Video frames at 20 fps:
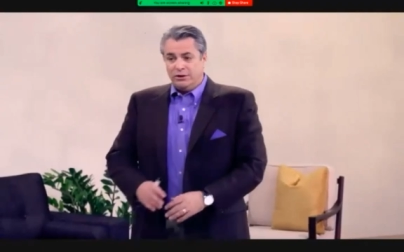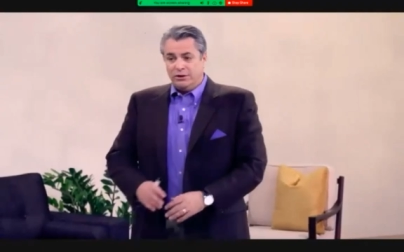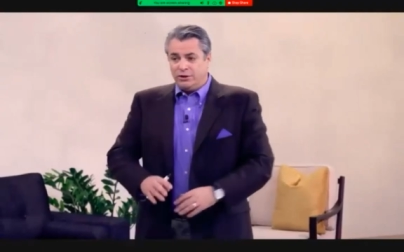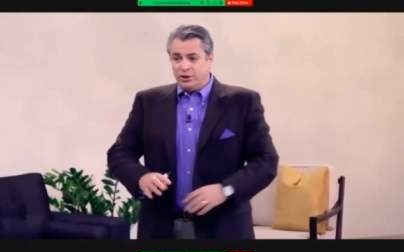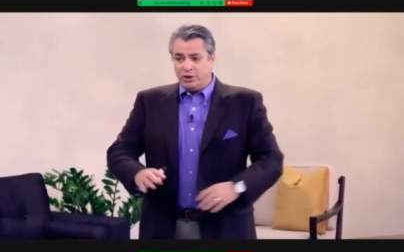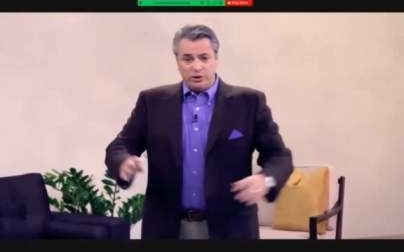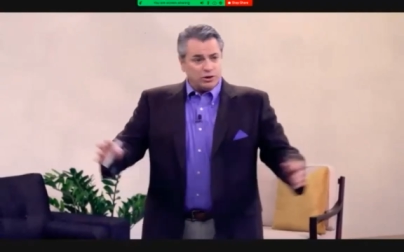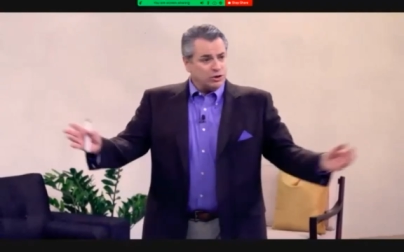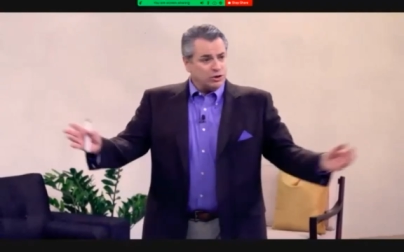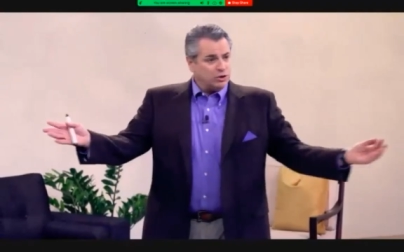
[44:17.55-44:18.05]

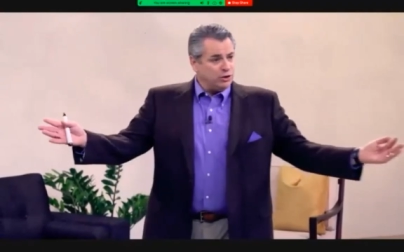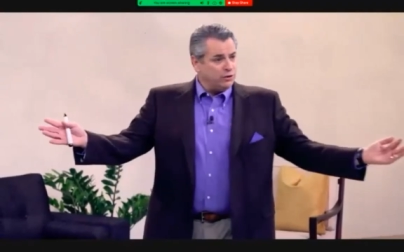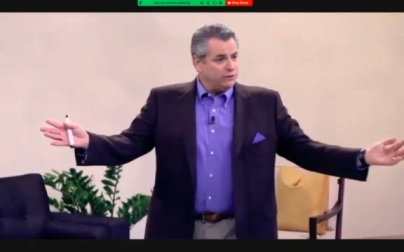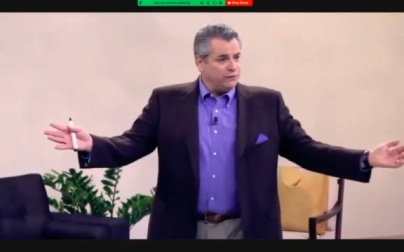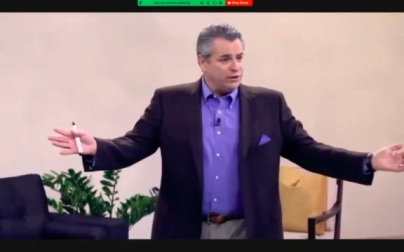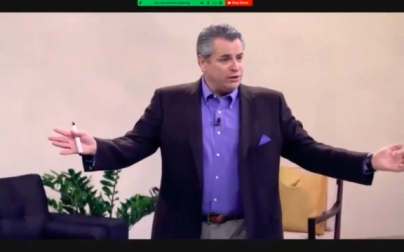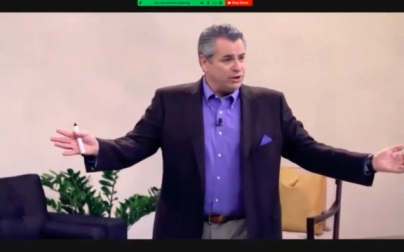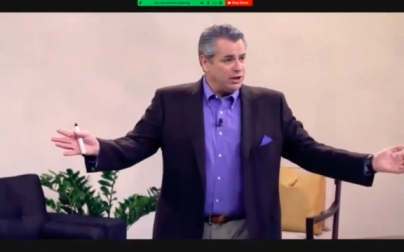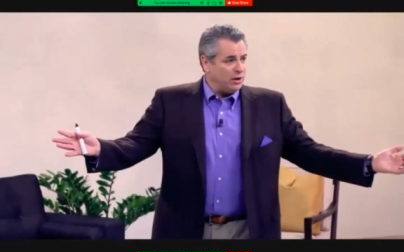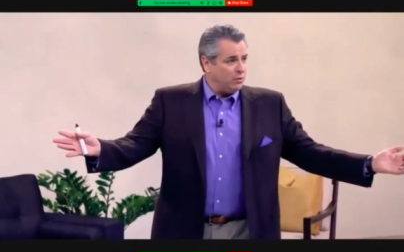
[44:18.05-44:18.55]
The other stuff
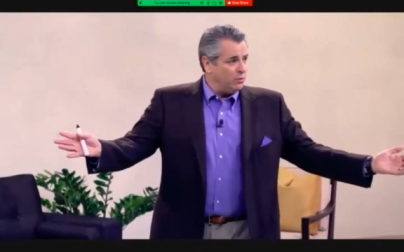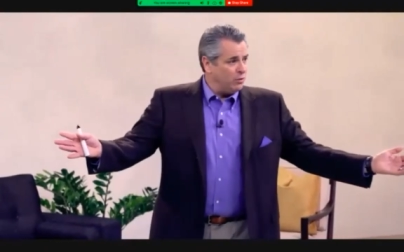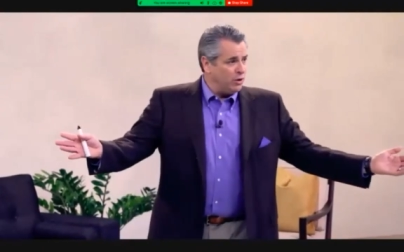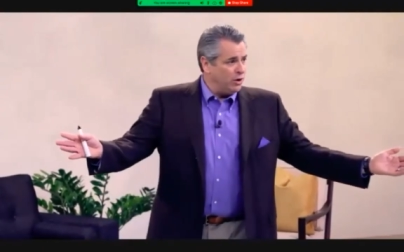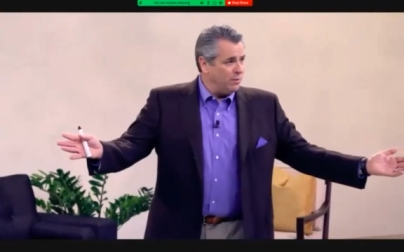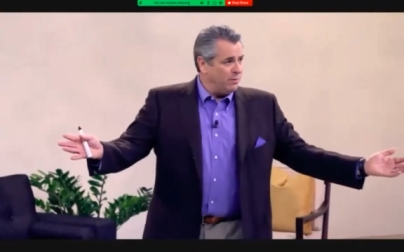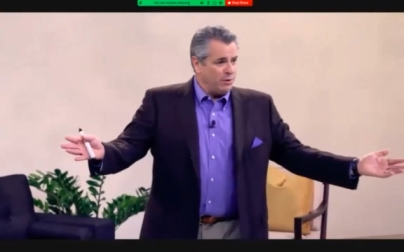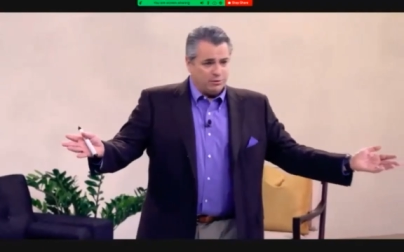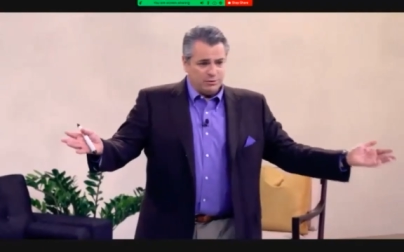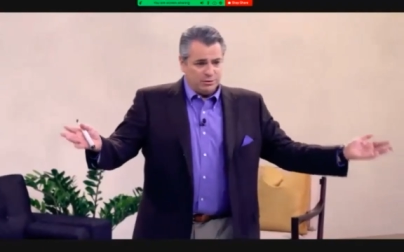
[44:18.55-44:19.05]
that you get
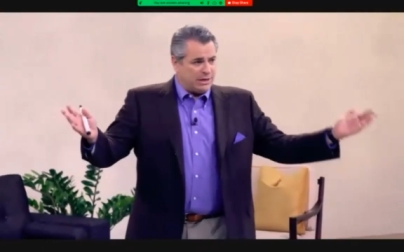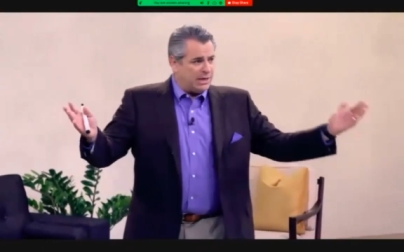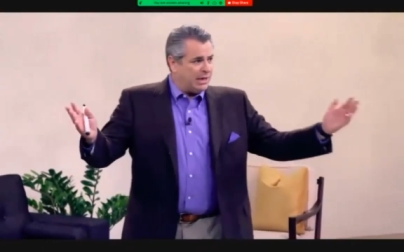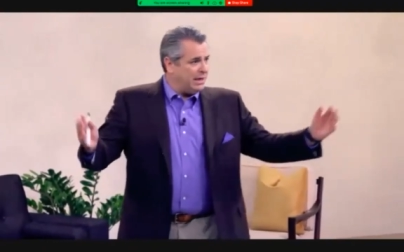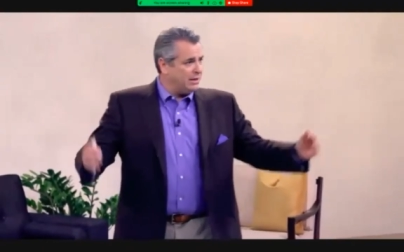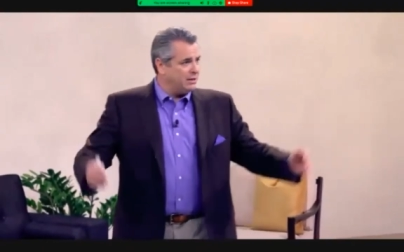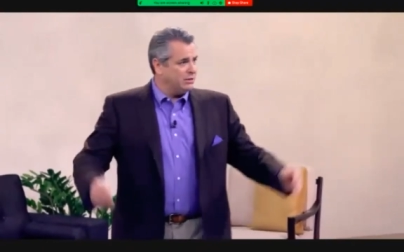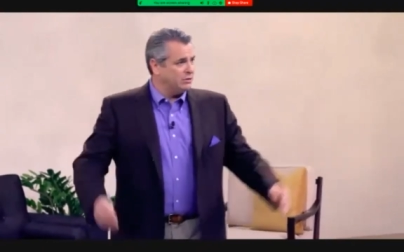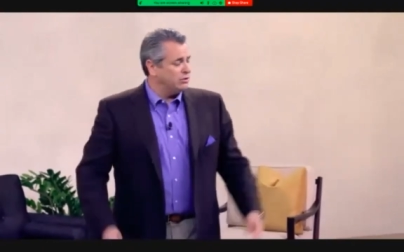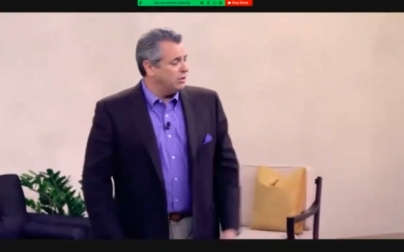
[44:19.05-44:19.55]
worried about, you
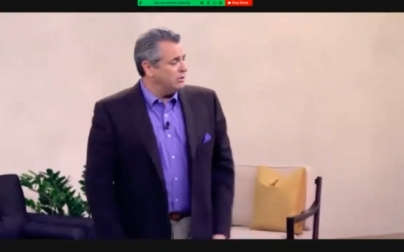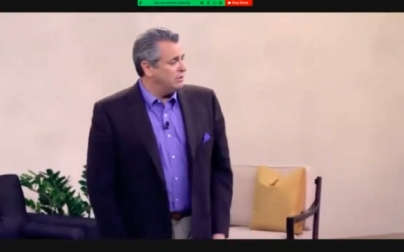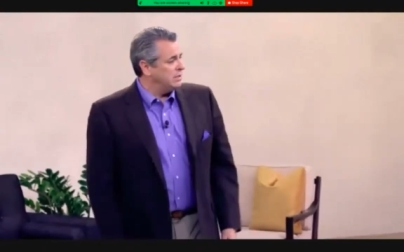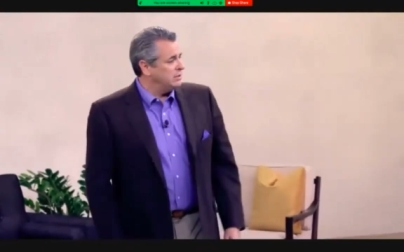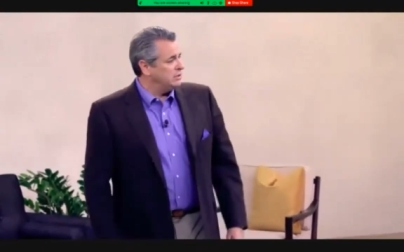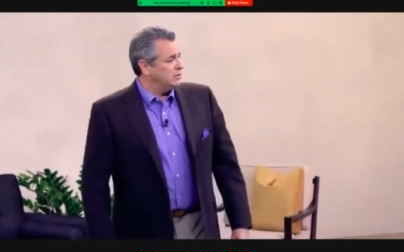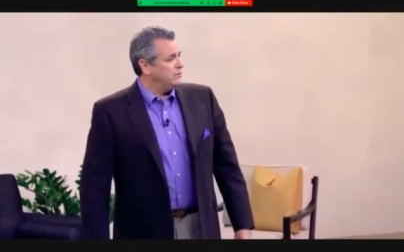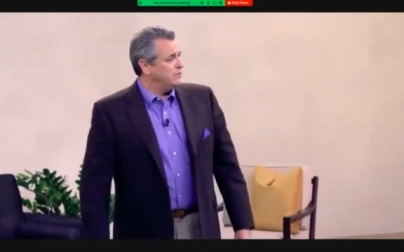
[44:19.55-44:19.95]
can't control that